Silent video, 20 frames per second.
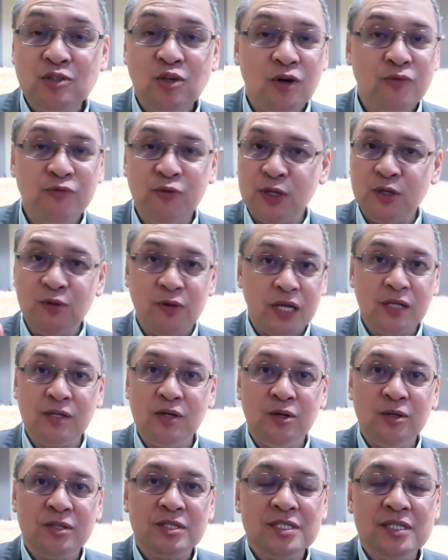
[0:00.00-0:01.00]
Start off
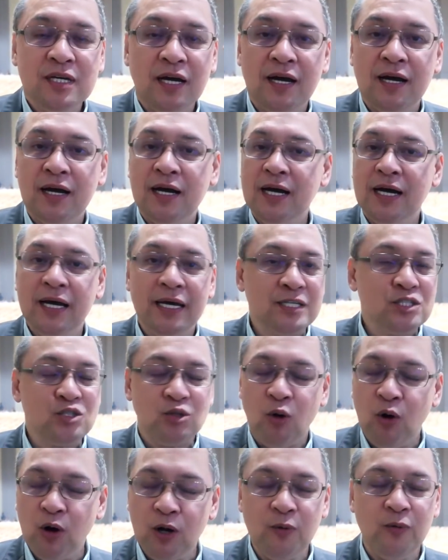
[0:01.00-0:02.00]
with great goals.
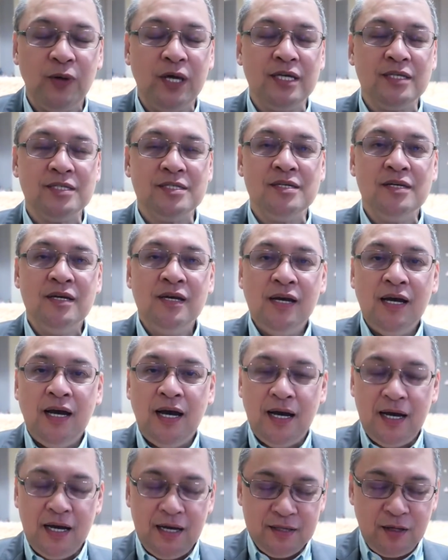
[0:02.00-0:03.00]
Uh, it's
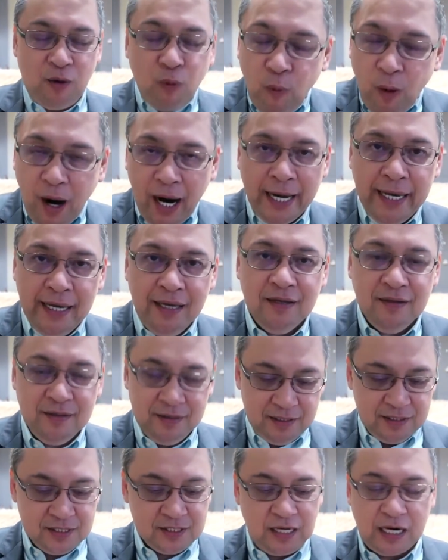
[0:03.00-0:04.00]
always uh, the
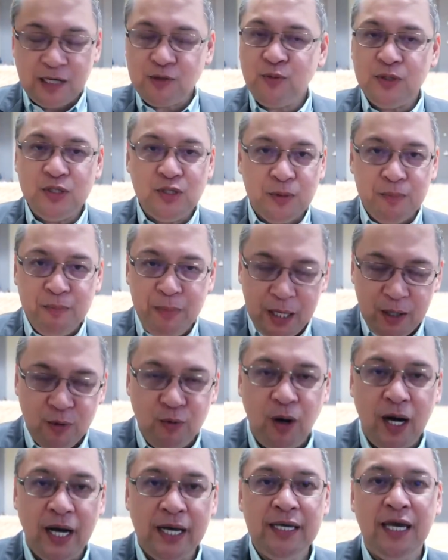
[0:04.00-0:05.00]
why. Start with
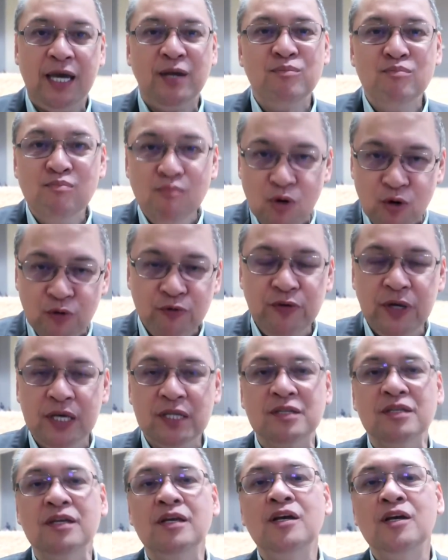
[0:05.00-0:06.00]
your big why and
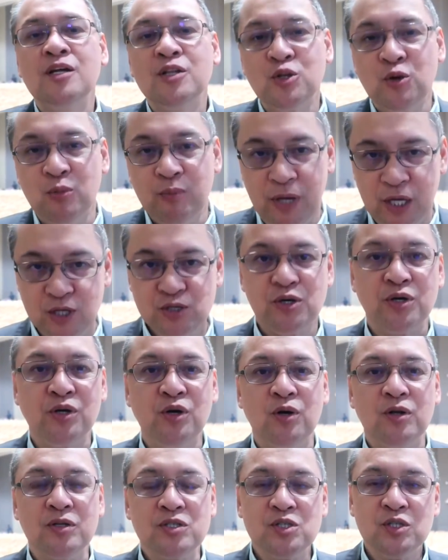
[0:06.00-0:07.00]
move it to
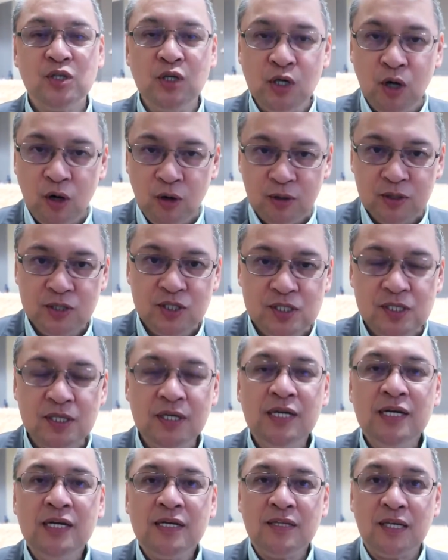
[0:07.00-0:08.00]
major goals.
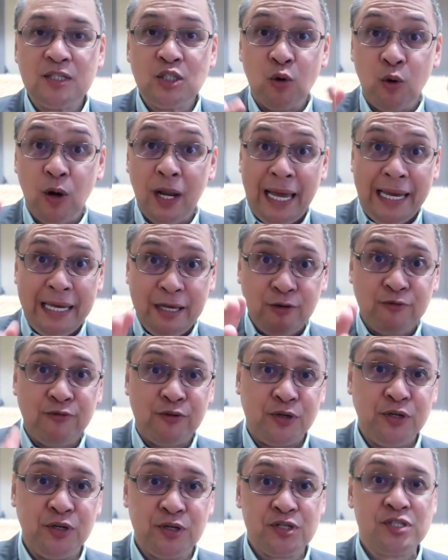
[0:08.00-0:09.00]
Goals that you
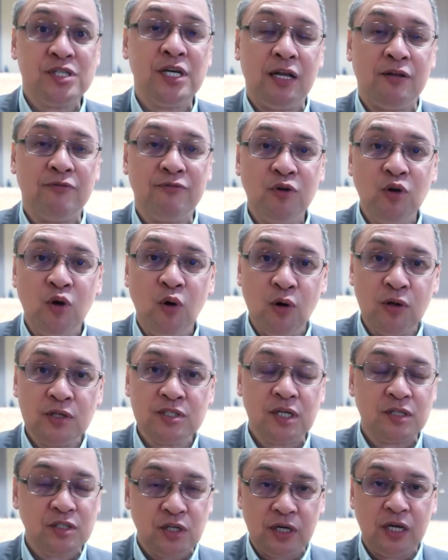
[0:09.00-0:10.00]
like for yourself.
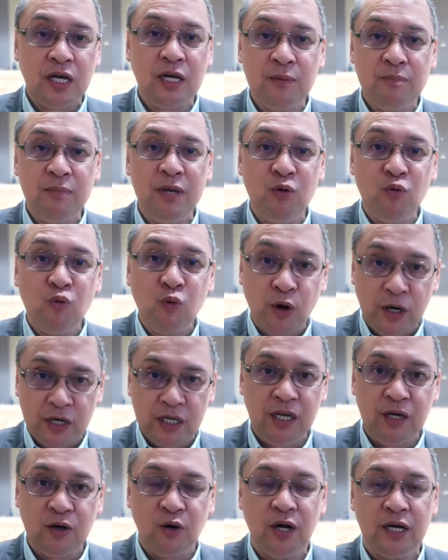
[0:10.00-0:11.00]
Goals that you're gonna
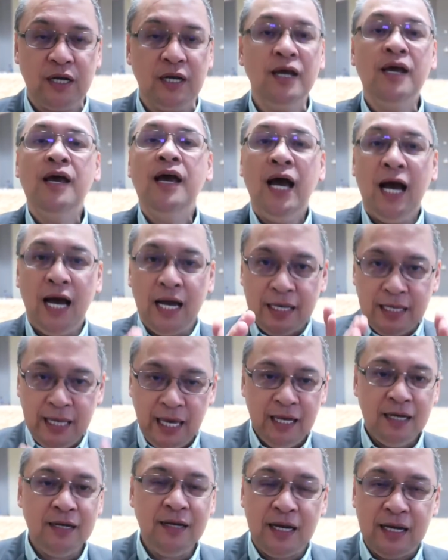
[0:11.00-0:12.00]
be working on
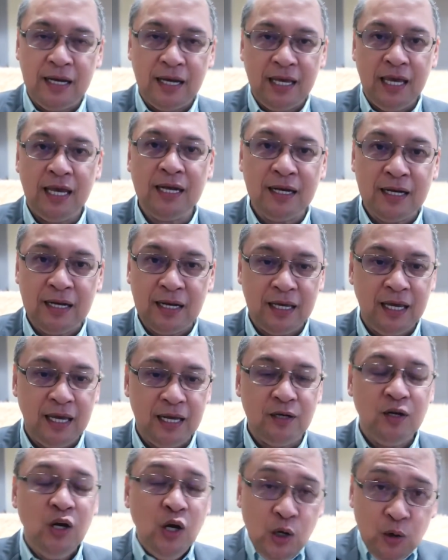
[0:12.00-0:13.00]
again and
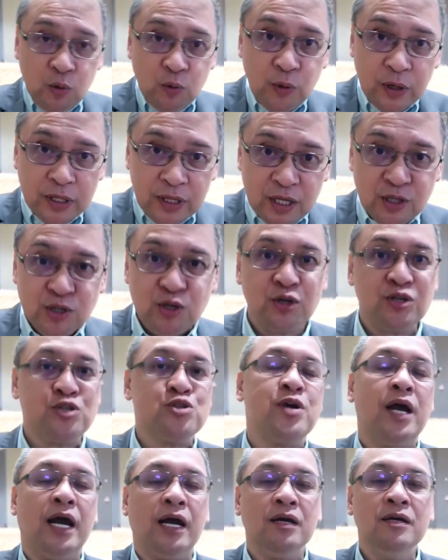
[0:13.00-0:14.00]
again and again
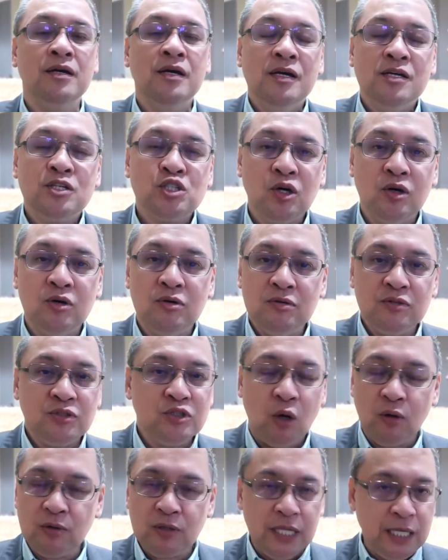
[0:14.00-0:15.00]
within your track.
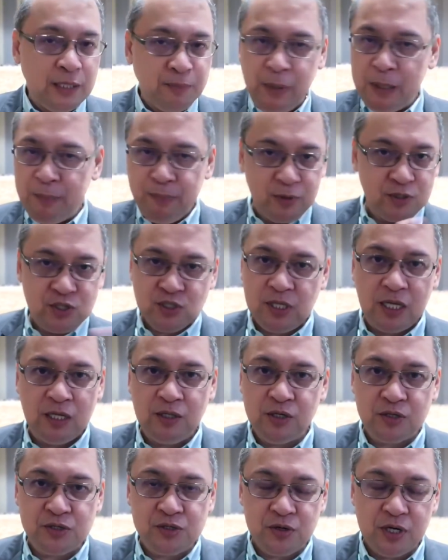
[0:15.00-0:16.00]
So don't let
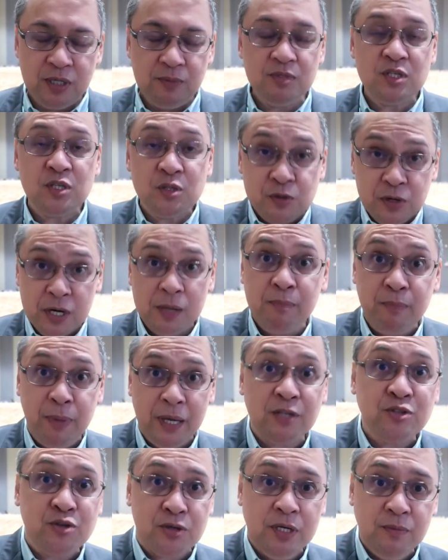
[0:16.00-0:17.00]
people steal your dreams.
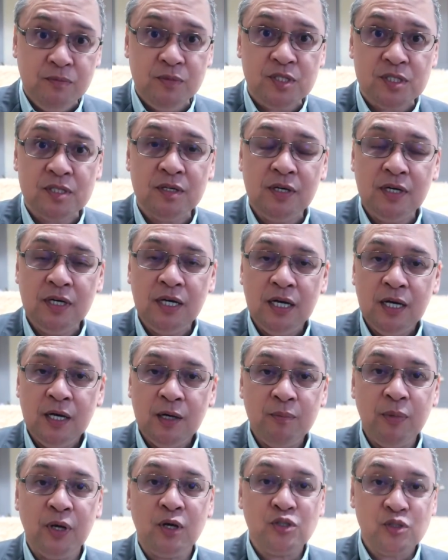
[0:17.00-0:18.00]
Dream big dreams
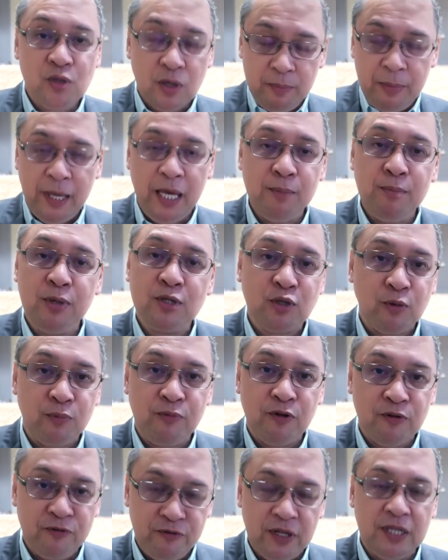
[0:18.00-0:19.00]
because you'll be
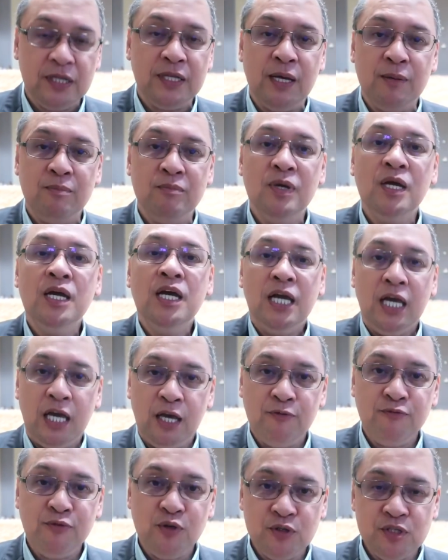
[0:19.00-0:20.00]
able to fulfill them
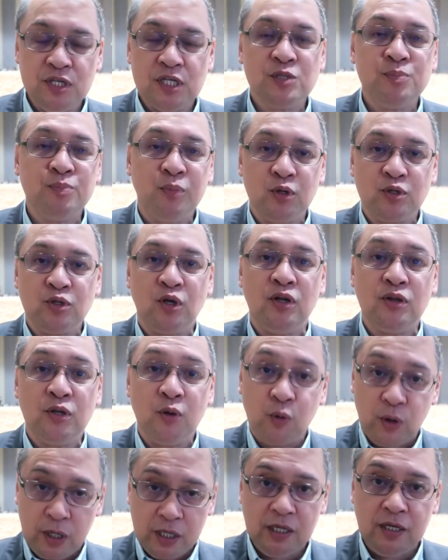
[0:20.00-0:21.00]
if you just
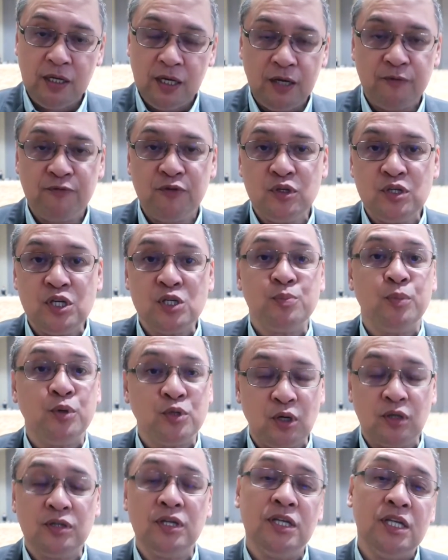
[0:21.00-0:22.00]
put on the work, if
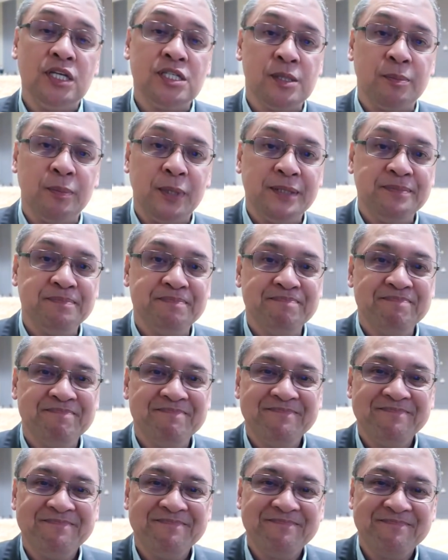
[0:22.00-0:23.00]
you just put on the
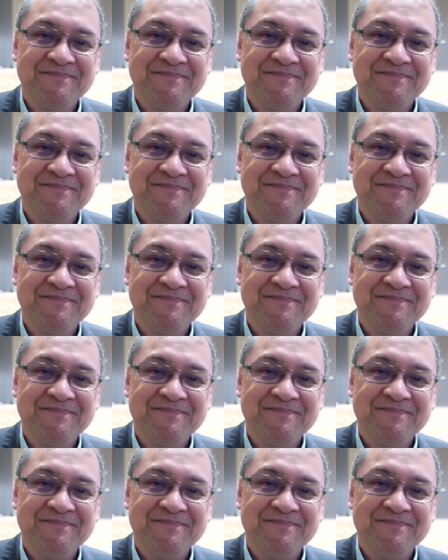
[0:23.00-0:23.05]
discipline.